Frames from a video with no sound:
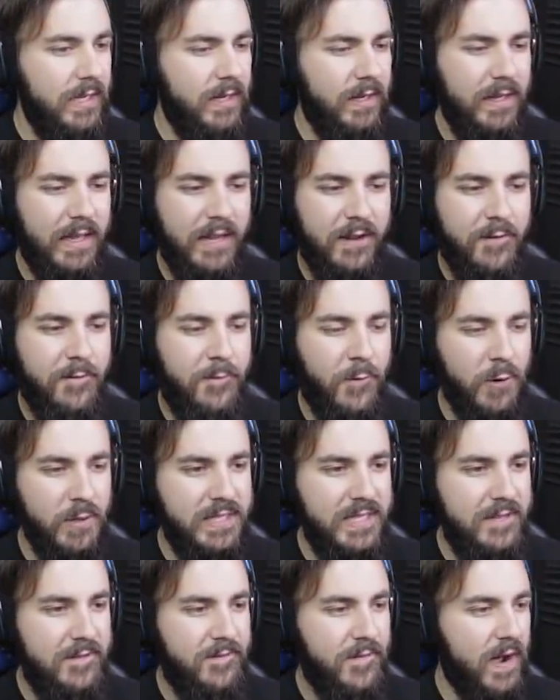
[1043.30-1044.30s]
needed like
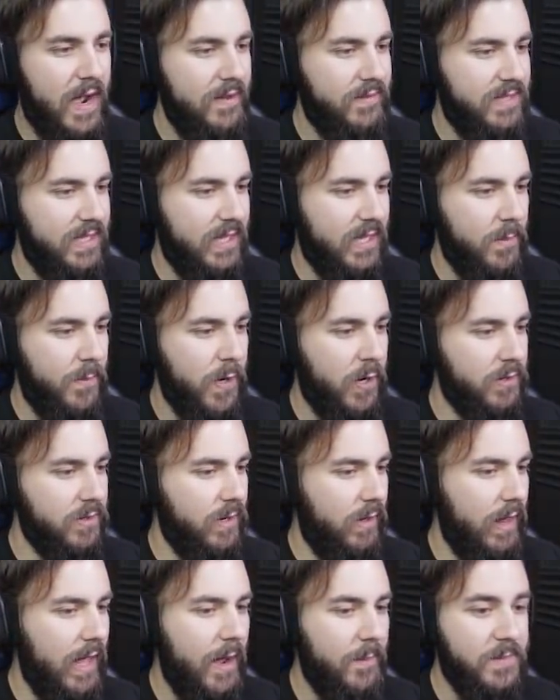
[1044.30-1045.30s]
45 silica
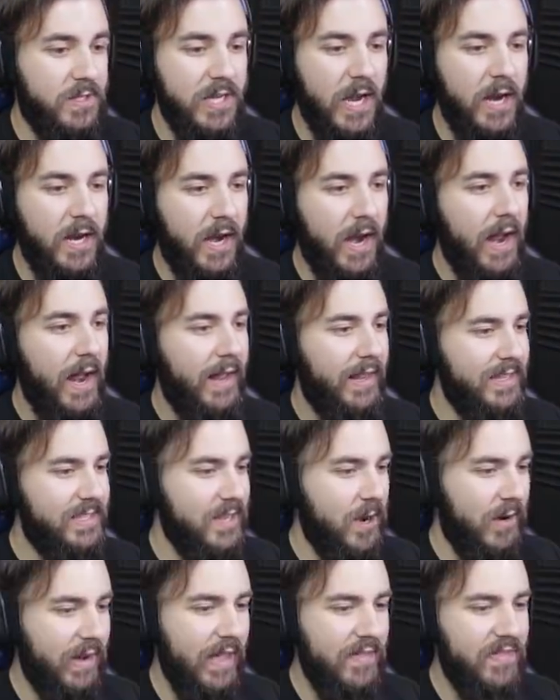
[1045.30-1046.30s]
pearls all up. So let's go and